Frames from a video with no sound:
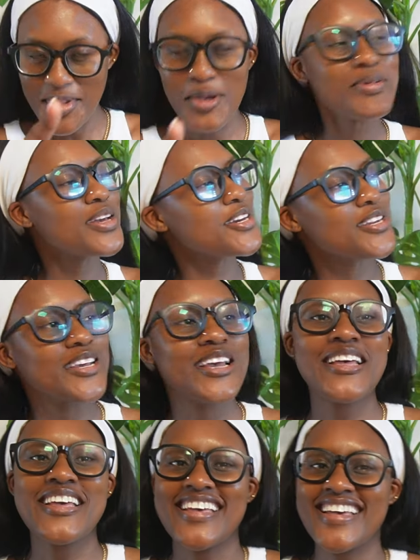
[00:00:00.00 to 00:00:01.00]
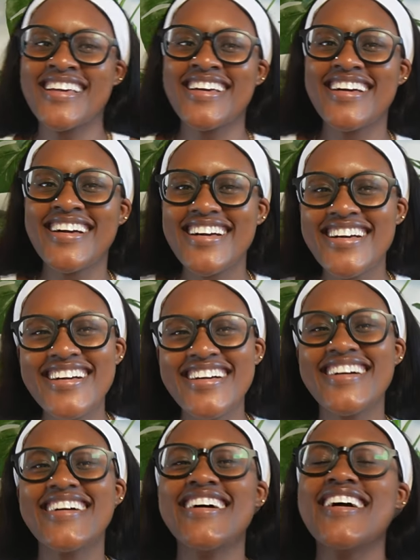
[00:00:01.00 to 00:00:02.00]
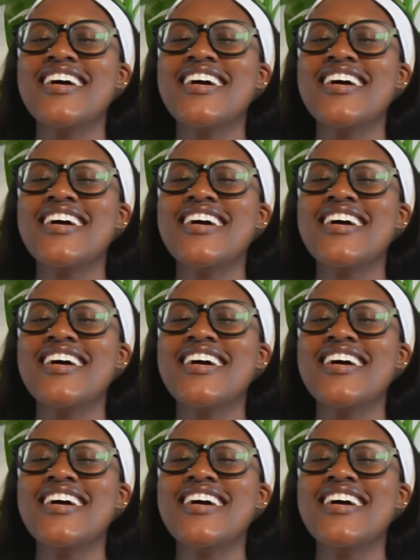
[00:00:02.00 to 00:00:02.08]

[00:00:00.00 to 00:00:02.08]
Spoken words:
We're good.